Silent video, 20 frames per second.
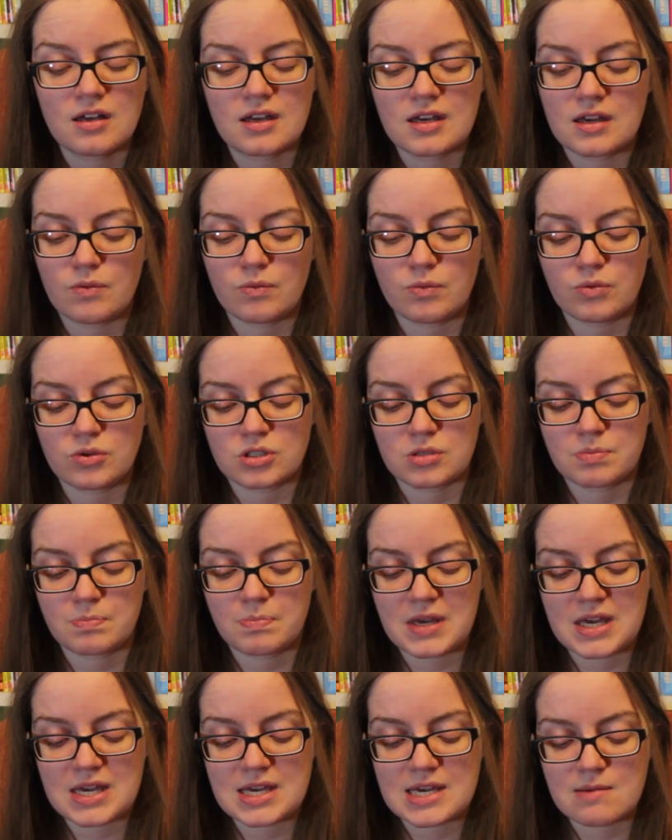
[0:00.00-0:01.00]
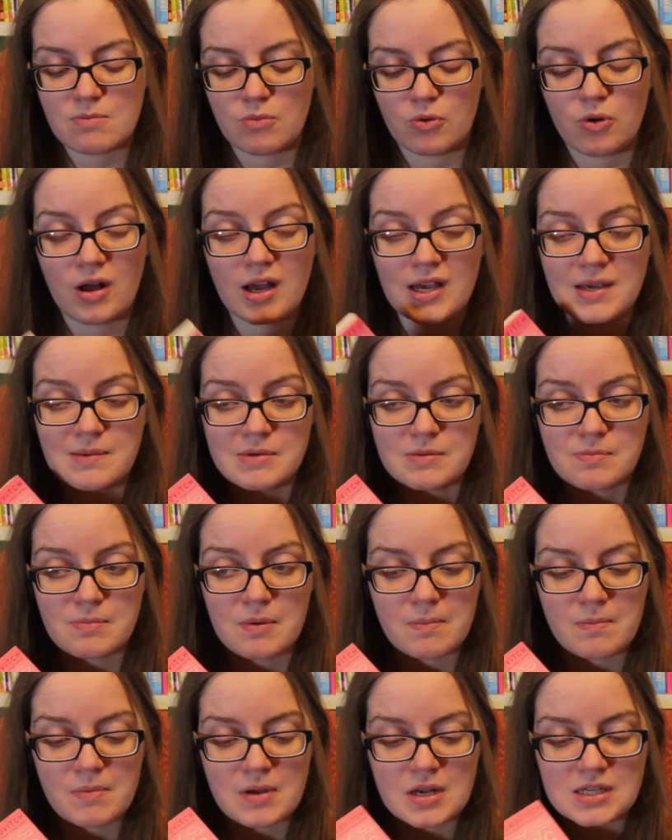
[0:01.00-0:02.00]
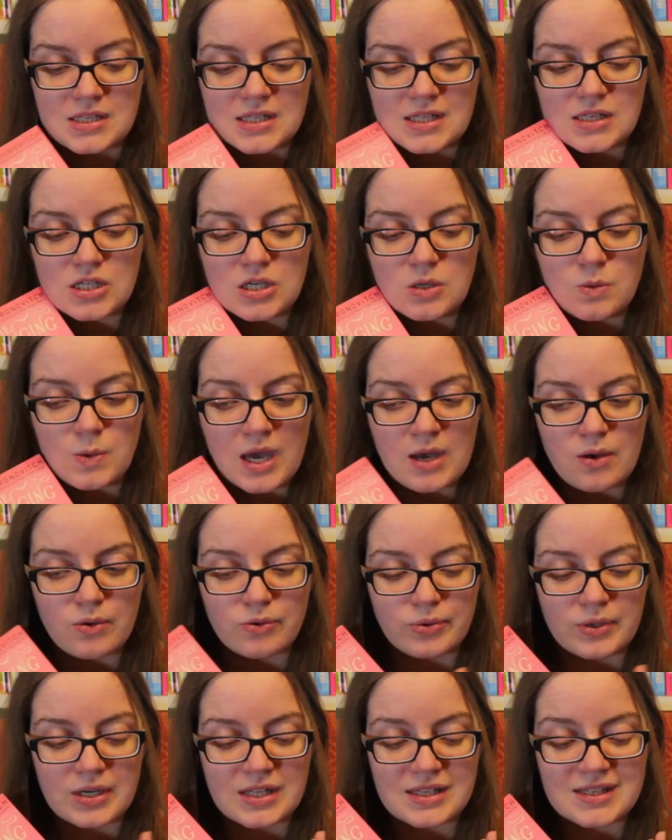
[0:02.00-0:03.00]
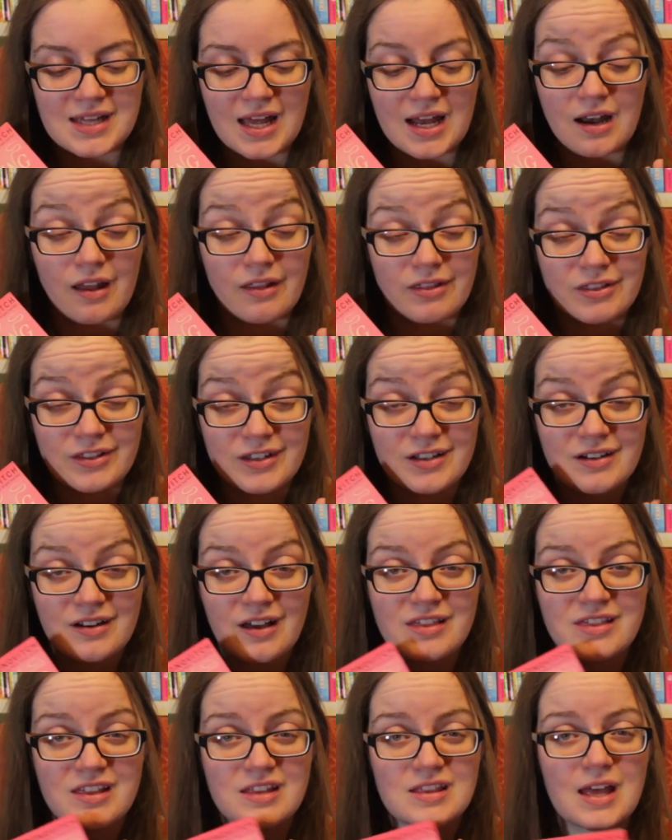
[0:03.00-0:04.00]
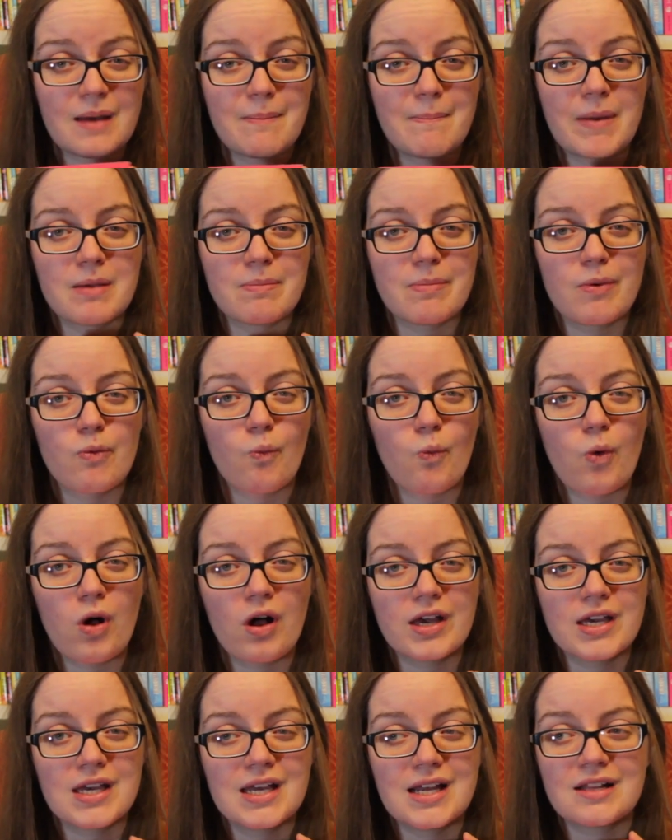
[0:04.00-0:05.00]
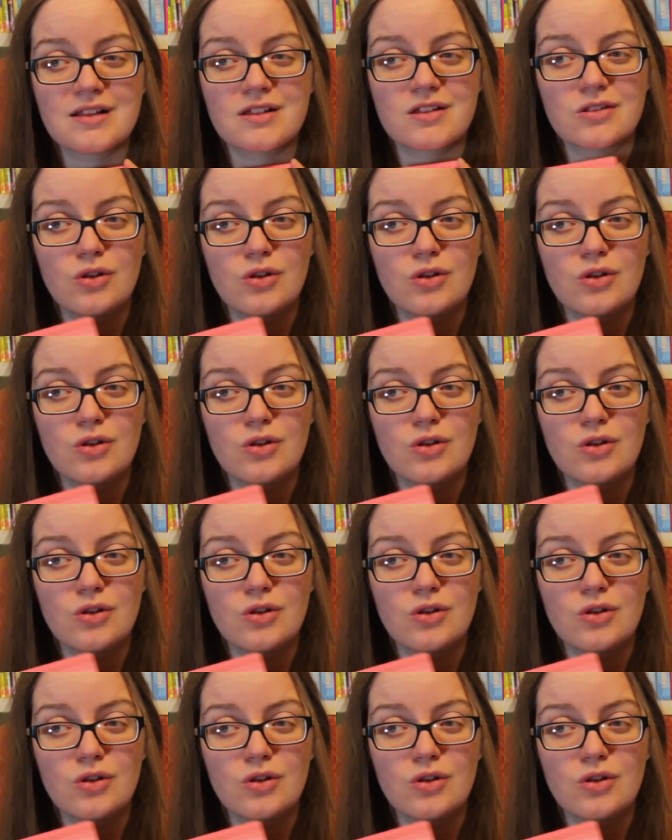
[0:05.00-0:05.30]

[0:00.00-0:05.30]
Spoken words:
it would be more hyped, but because it's a UK author and it's set in London, I think that might be why it's